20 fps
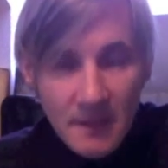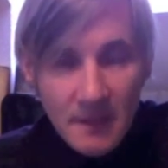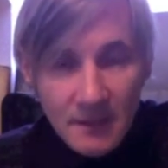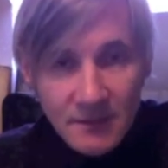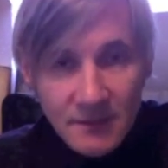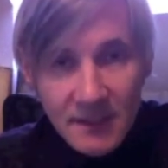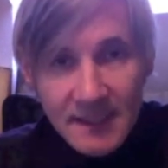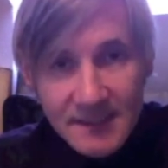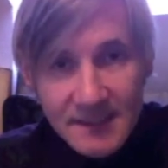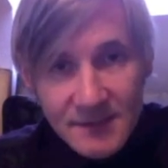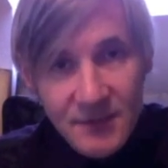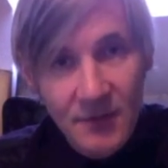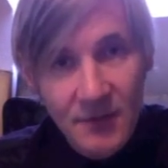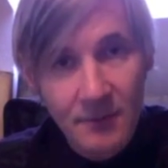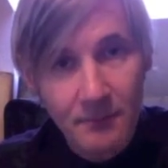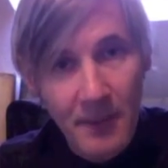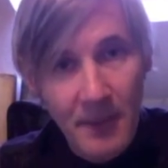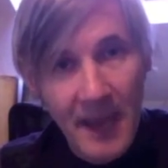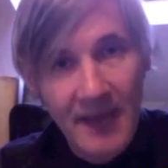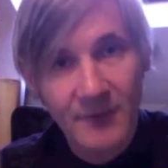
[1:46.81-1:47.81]
So that's the sort
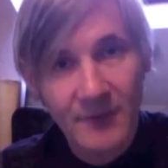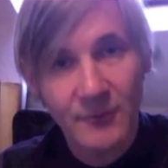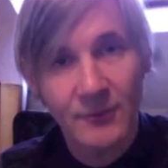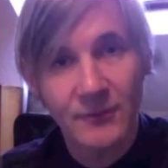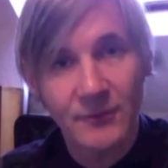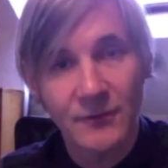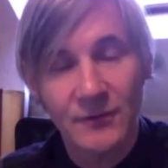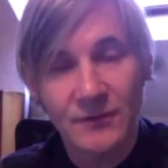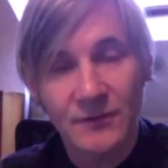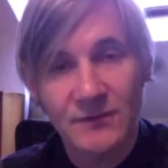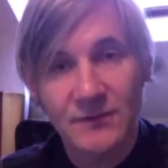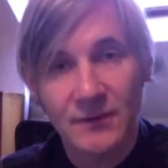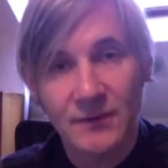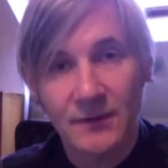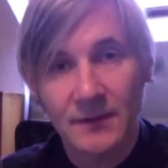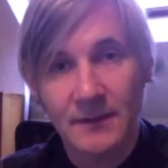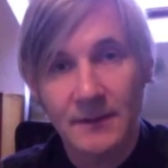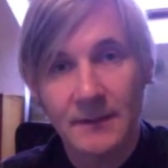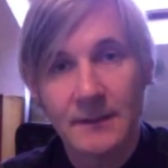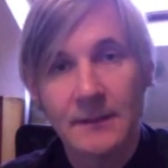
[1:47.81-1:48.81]
of background to the
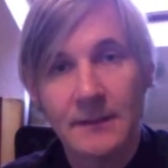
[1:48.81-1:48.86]
study.